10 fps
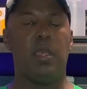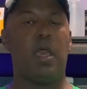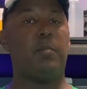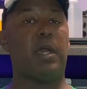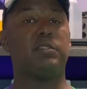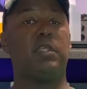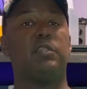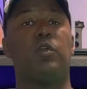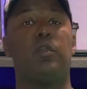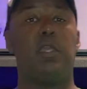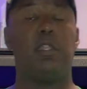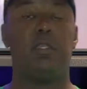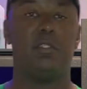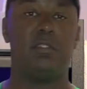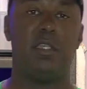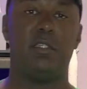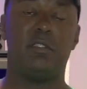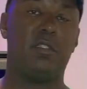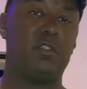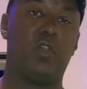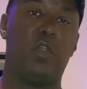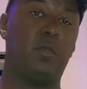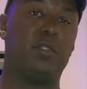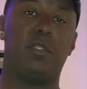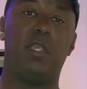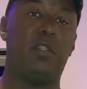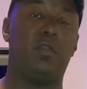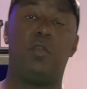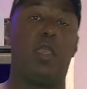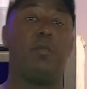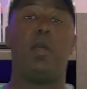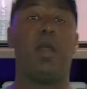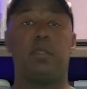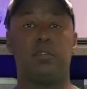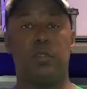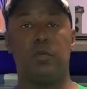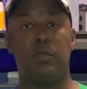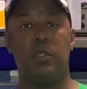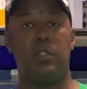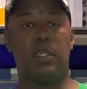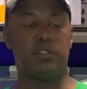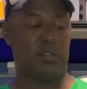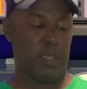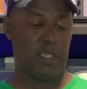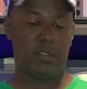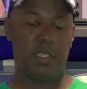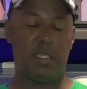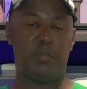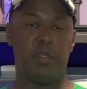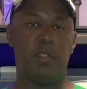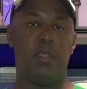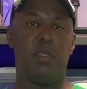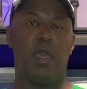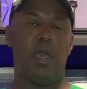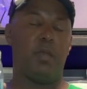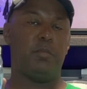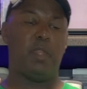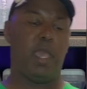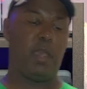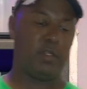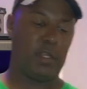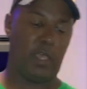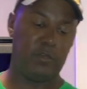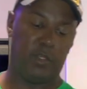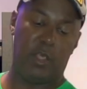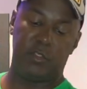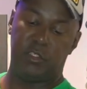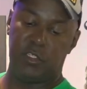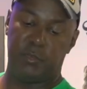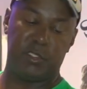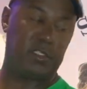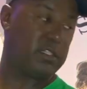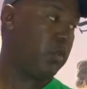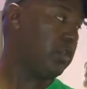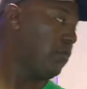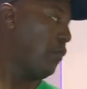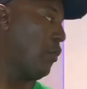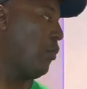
my snakes aren't getting diseases and germs, and neither am I. So that's the main thing. But now that she's been soaking for a